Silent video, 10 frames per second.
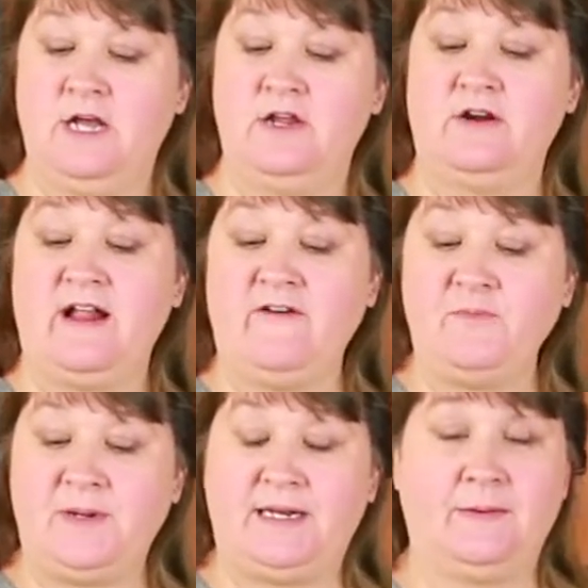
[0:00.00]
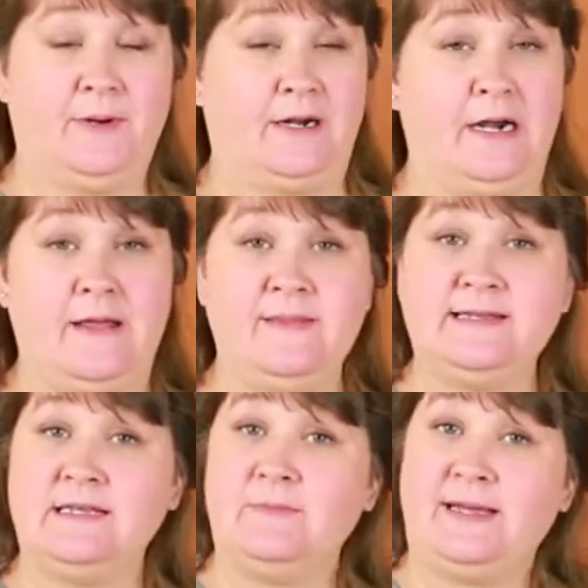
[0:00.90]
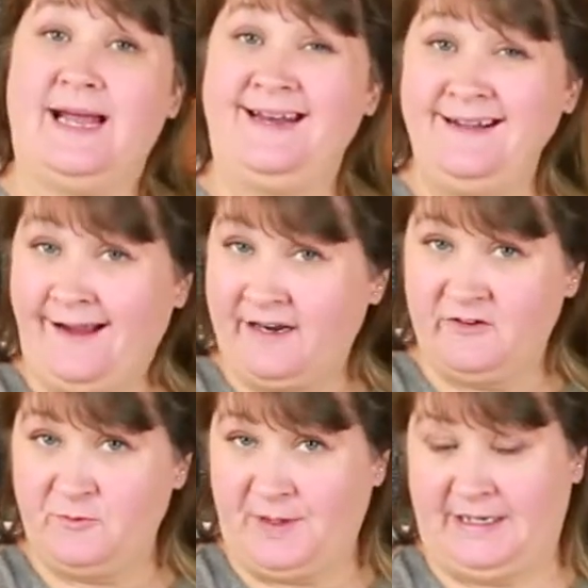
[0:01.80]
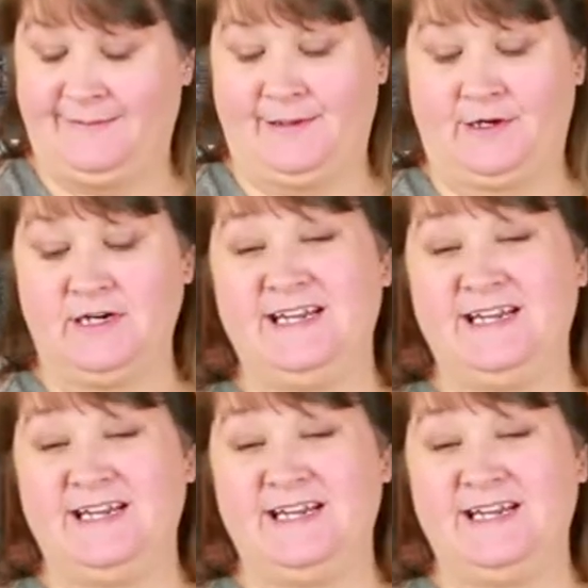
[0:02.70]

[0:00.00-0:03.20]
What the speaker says: You're going to have peanut butter, and this can be any kind of peanut butter.